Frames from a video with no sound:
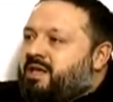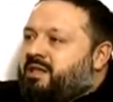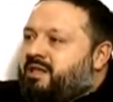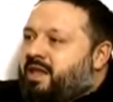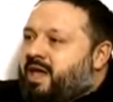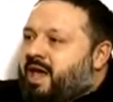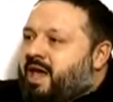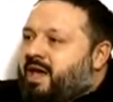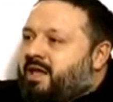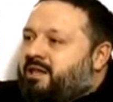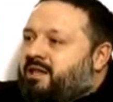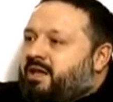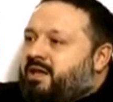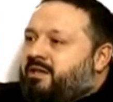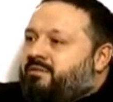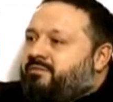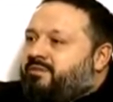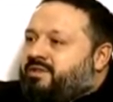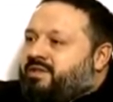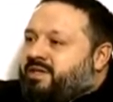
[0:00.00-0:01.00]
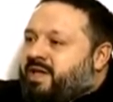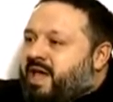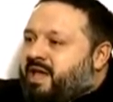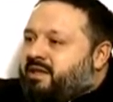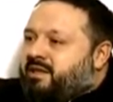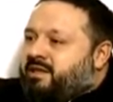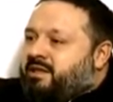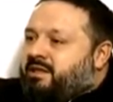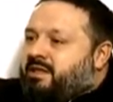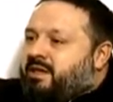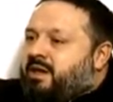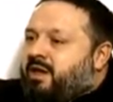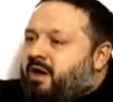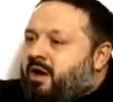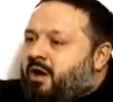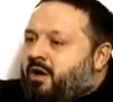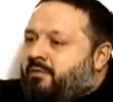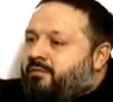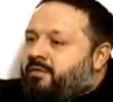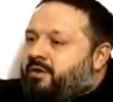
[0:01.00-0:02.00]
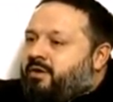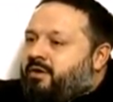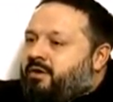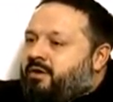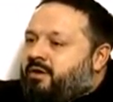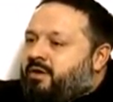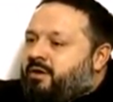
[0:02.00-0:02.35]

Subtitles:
that the sanctity of